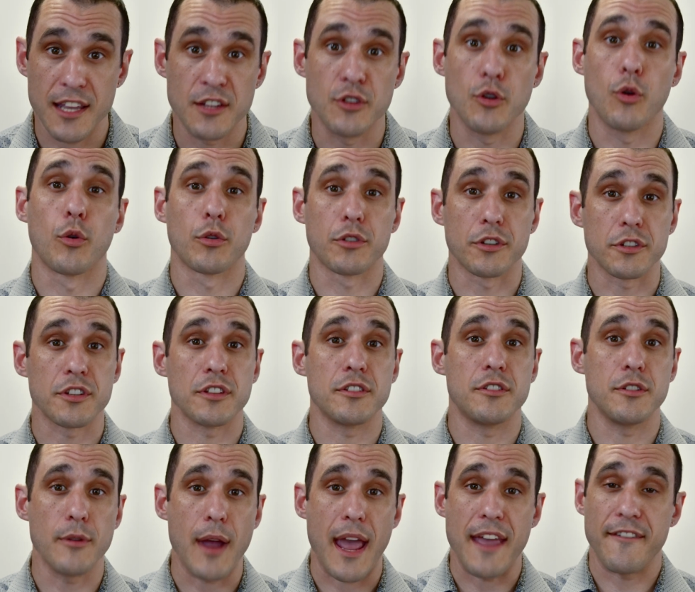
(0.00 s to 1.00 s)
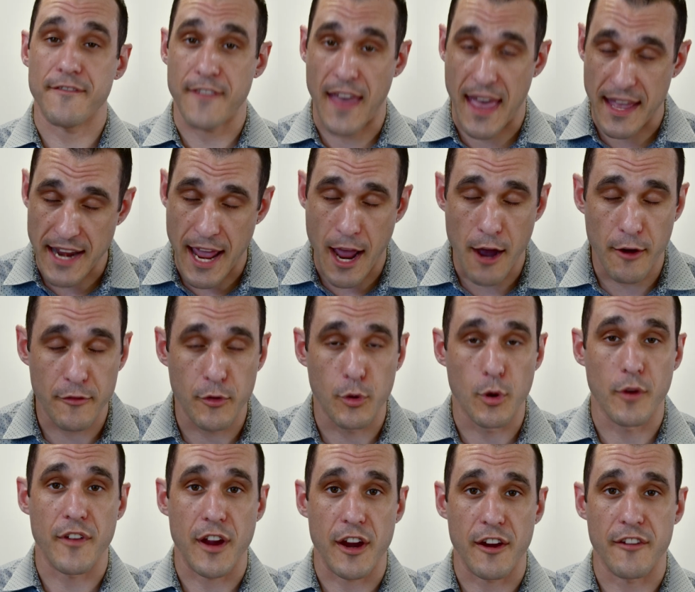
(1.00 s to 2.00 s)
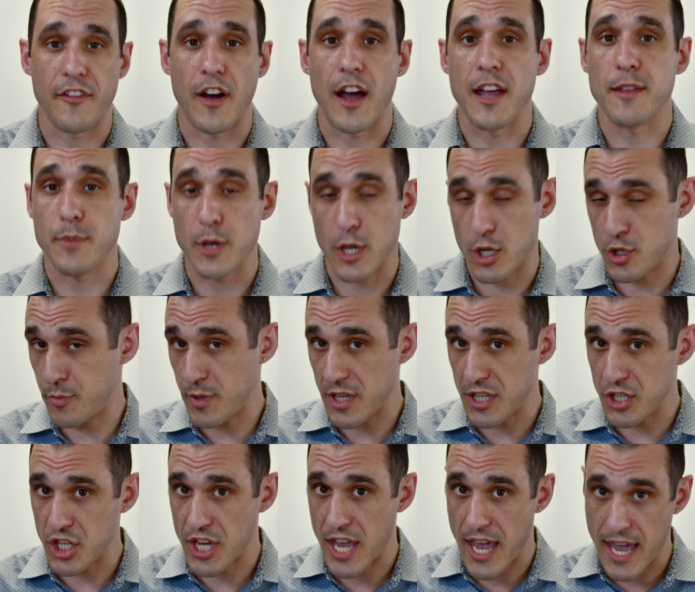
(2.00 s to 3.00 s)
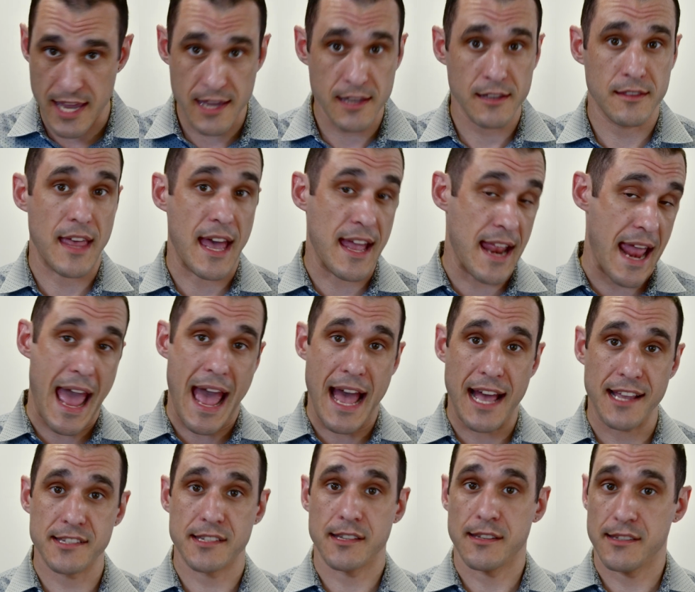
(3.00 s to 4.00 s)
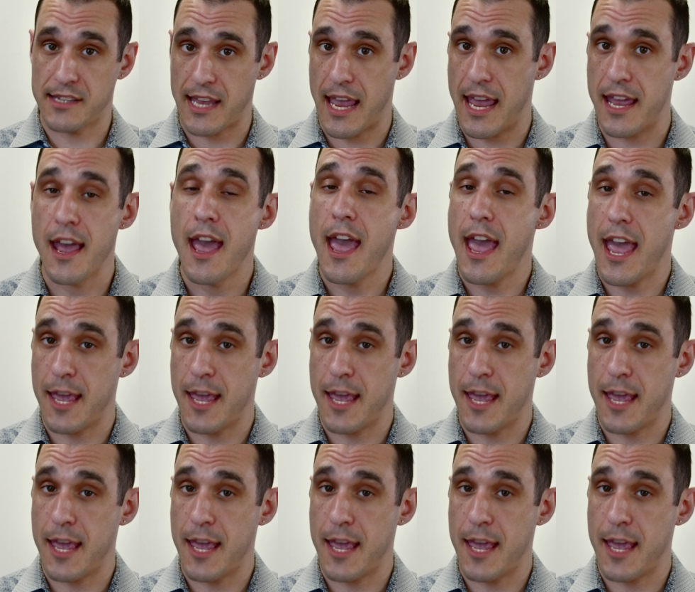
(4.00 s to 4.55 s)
In order to do a fan out for a very fine pitch BGA that has, say,